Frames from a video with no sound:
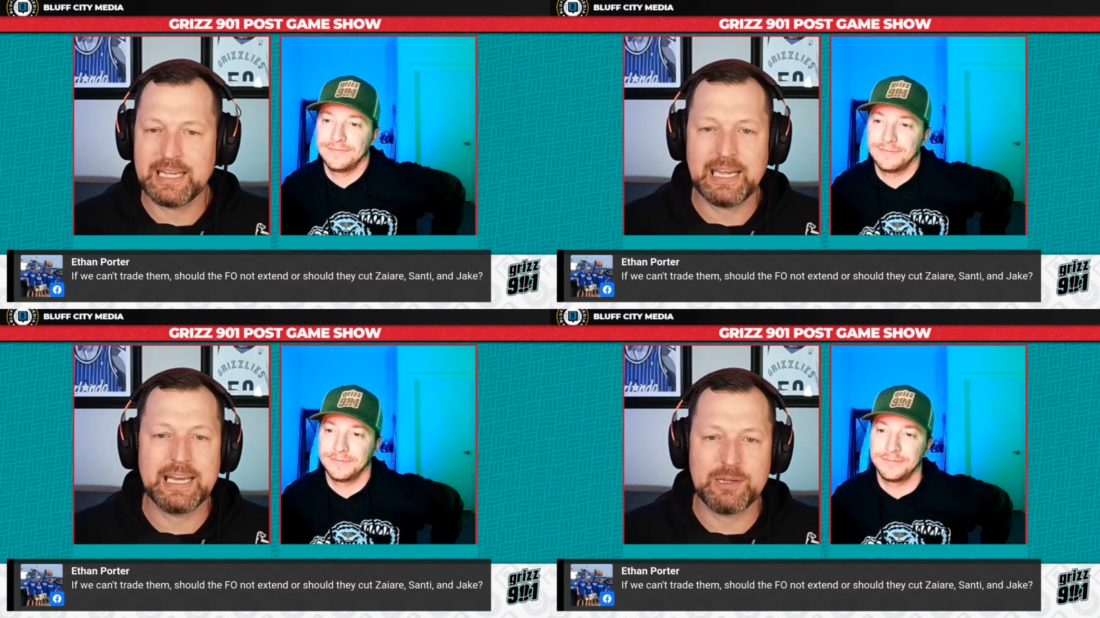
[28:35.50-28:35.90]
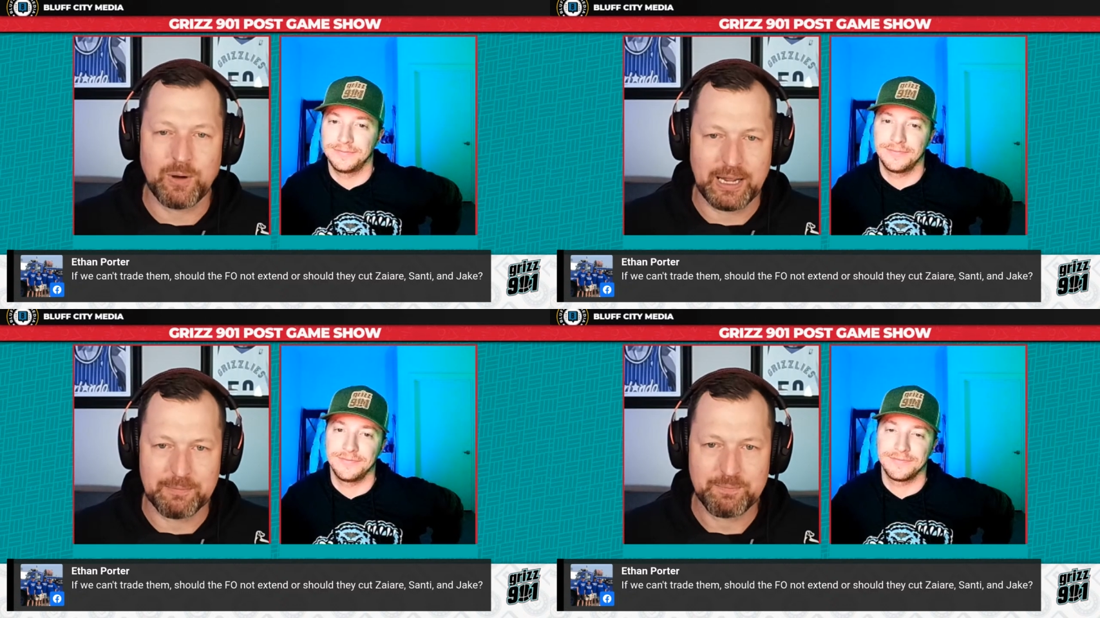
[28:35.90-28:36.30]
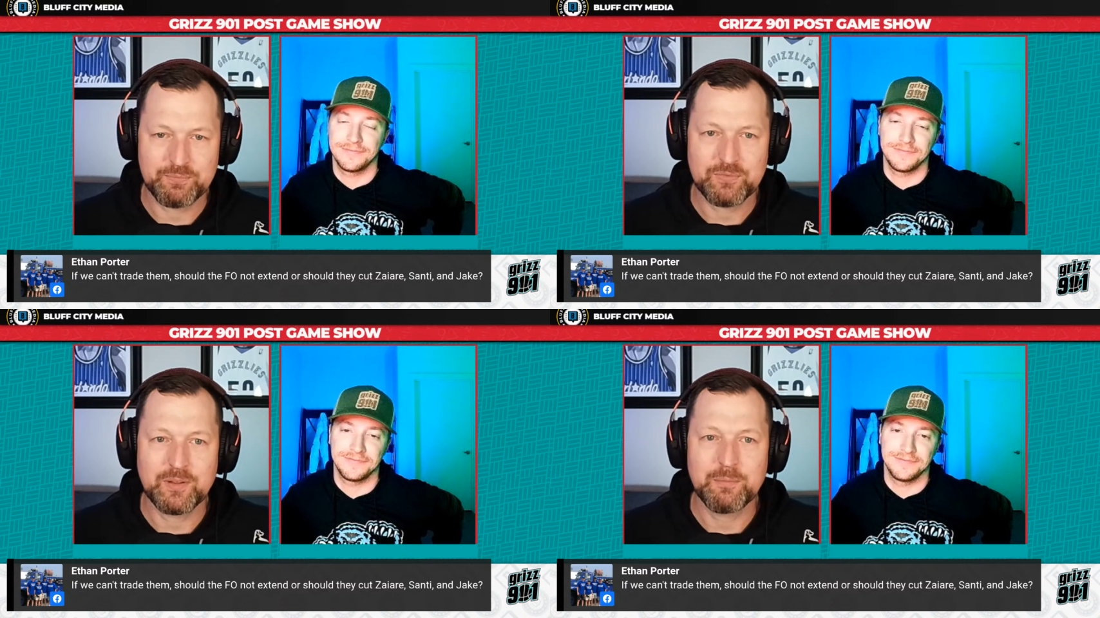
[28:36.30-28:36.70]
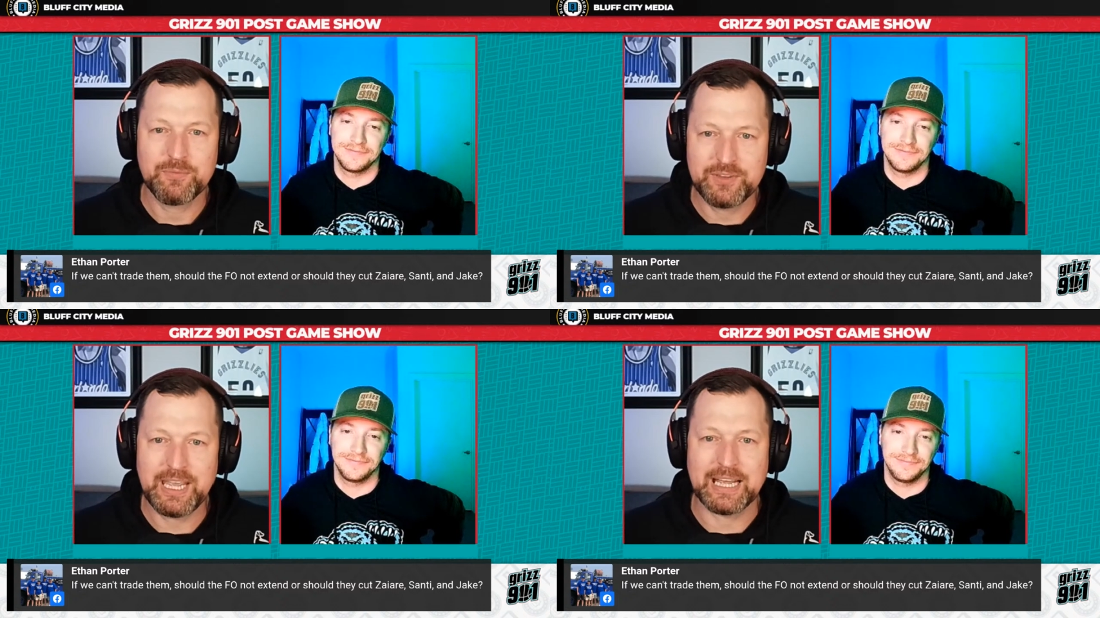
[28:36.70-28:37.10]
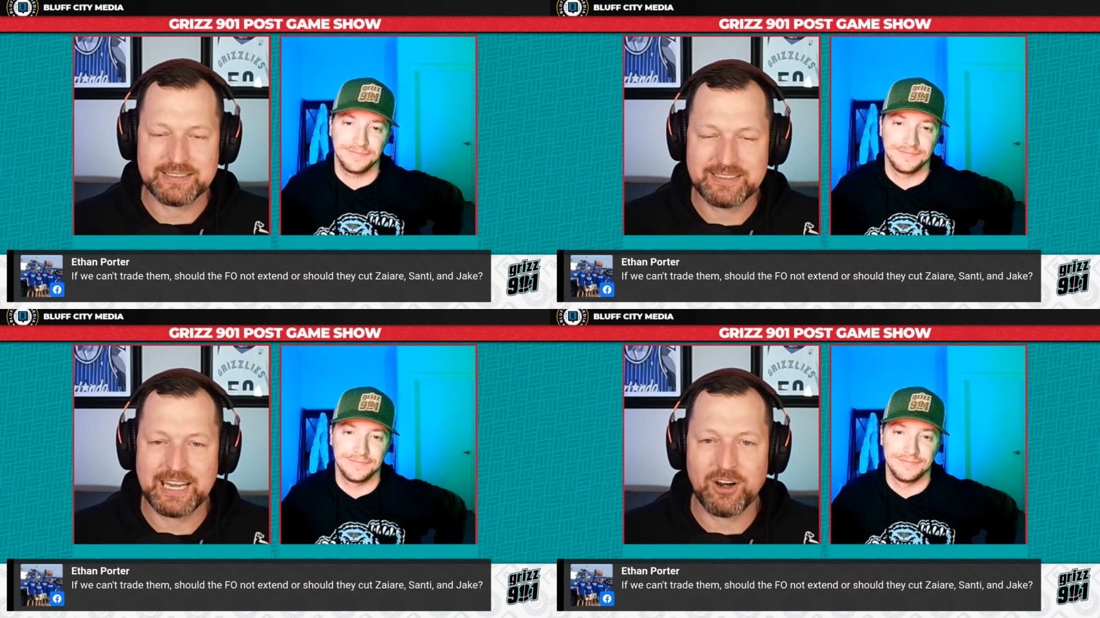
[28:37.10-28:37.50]
Speaker 1: Anyway,
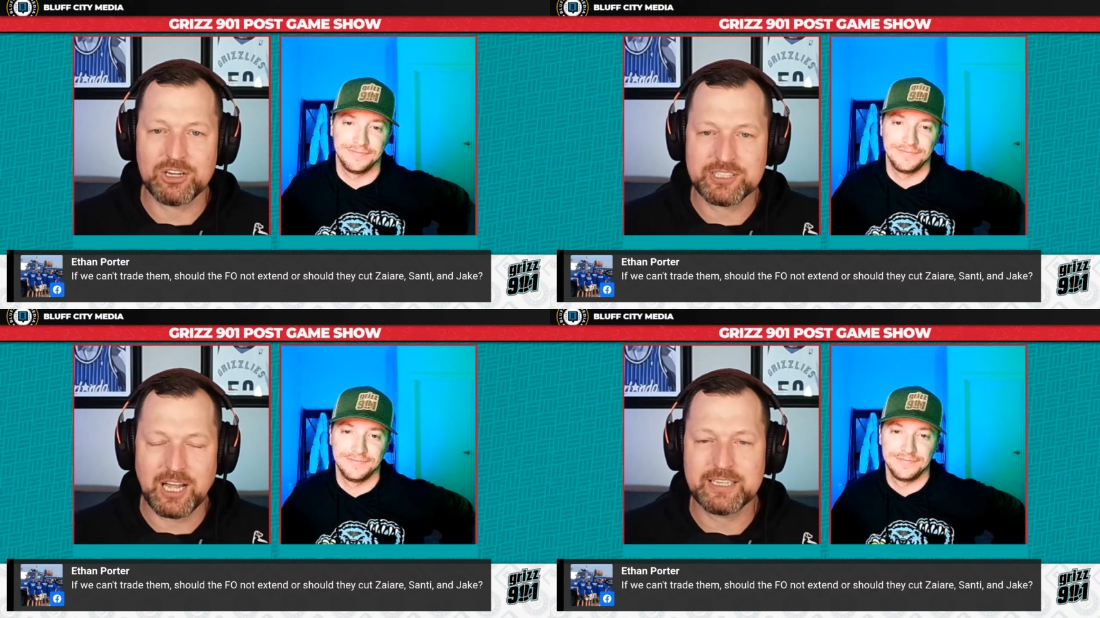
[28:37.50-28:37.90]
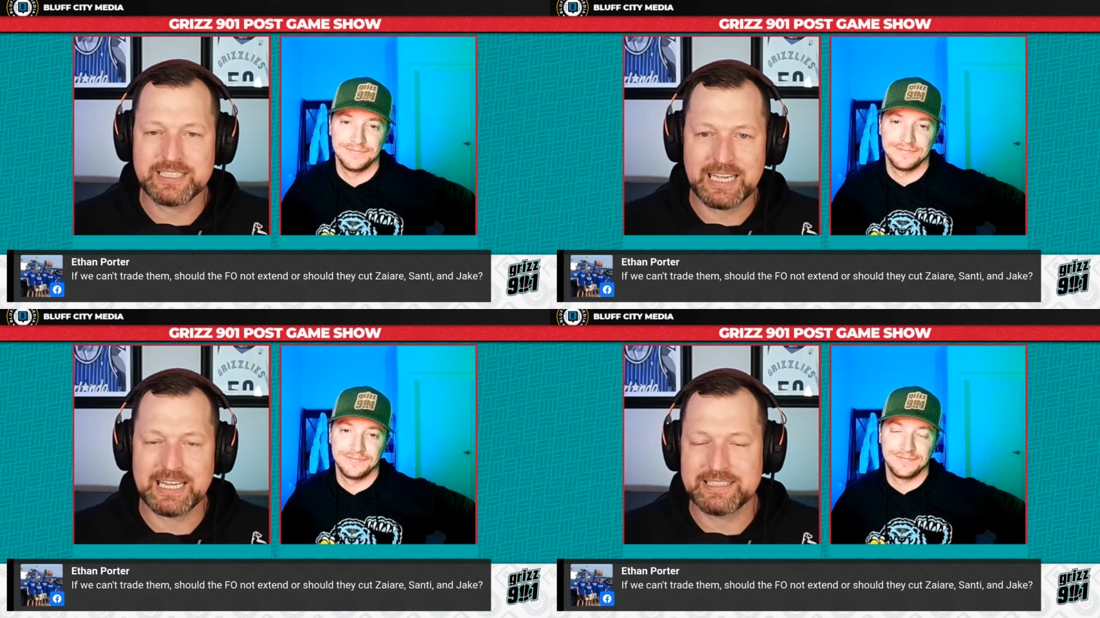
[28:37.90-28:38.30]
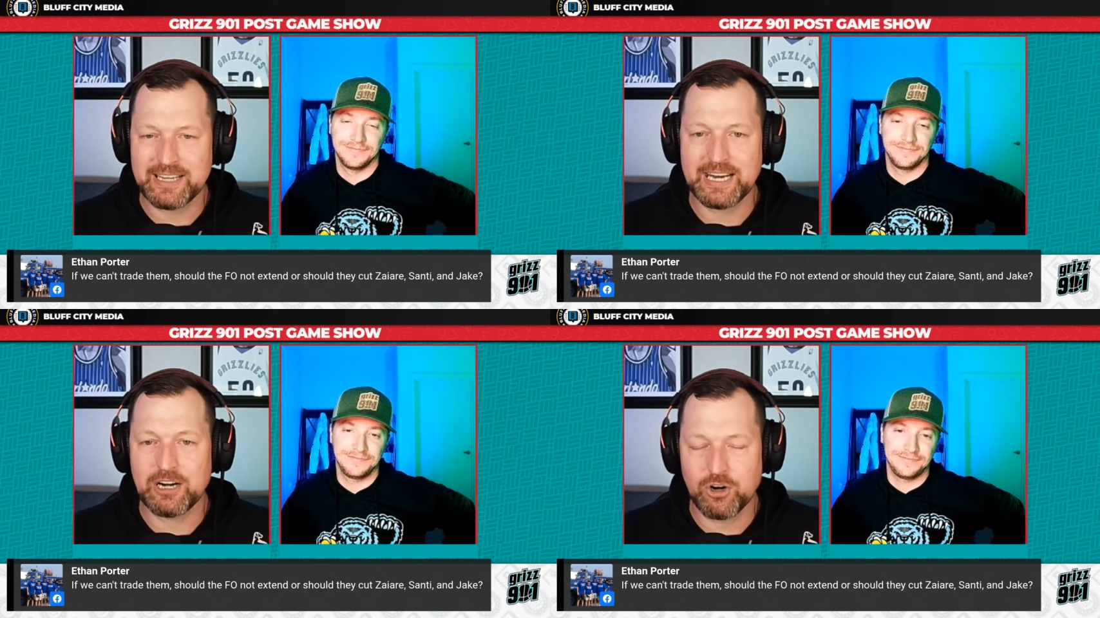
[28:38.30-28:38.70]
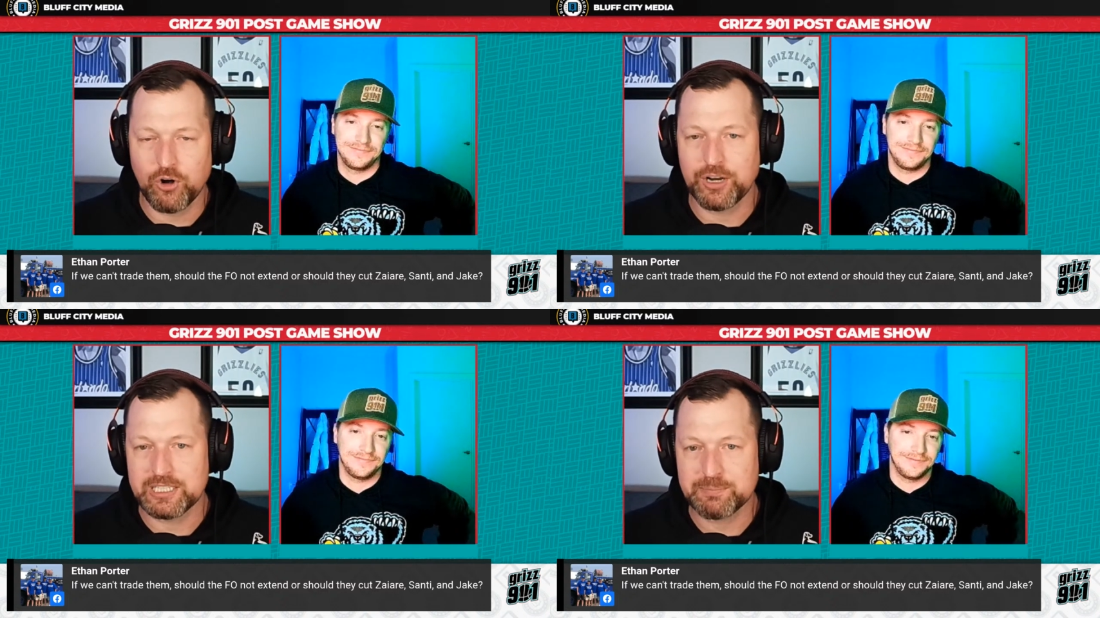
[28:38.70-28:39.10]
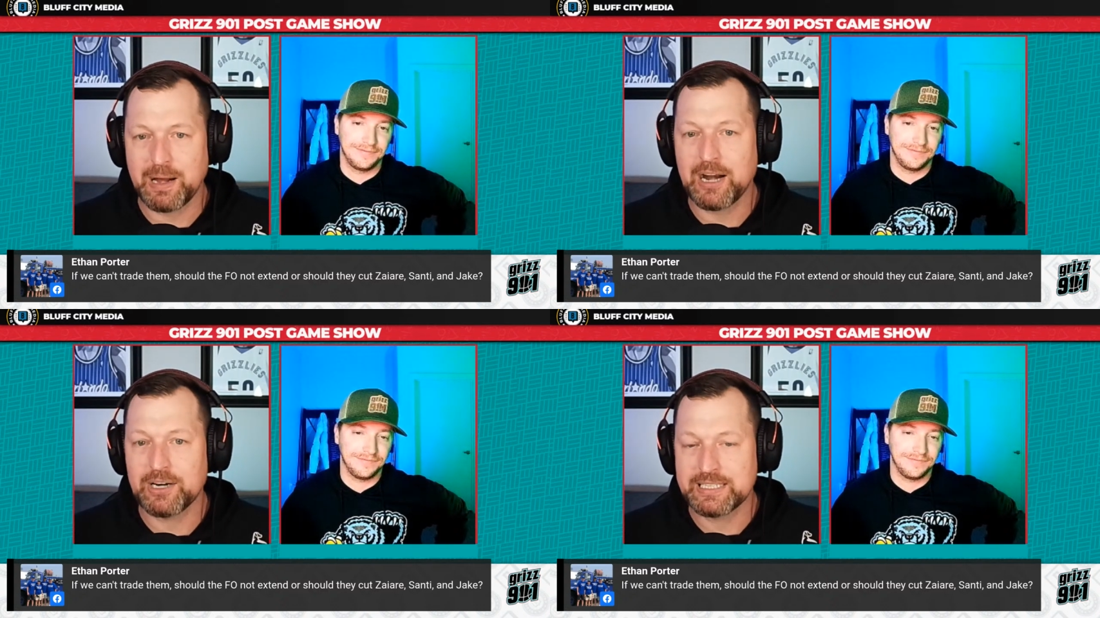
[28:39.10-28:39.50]
yes, they are Santi and Ziaire on
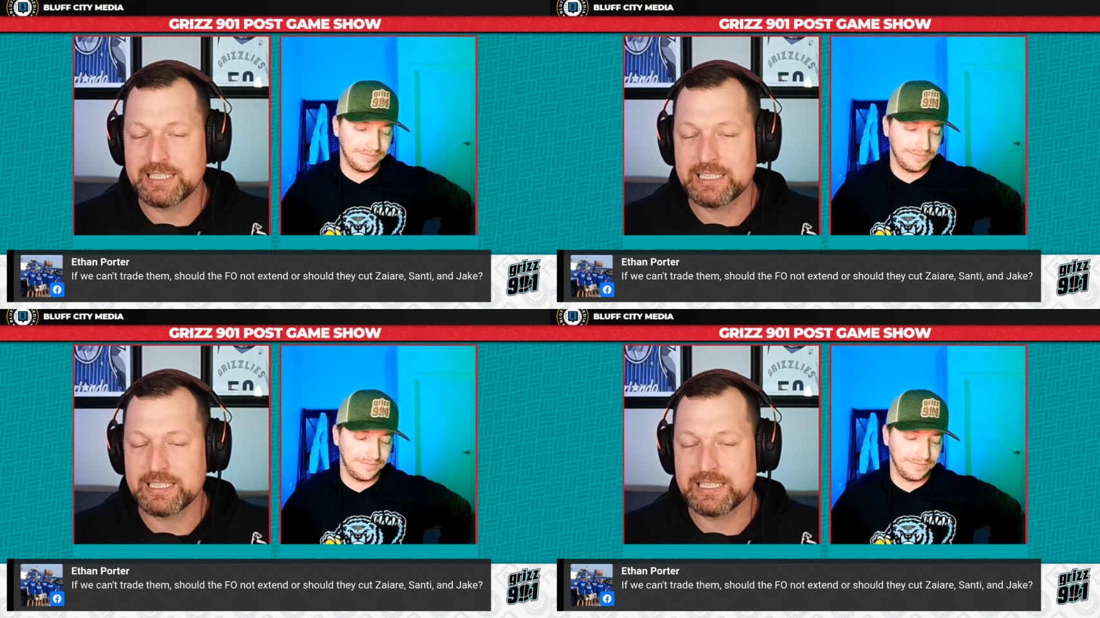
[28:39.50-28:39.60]
expiring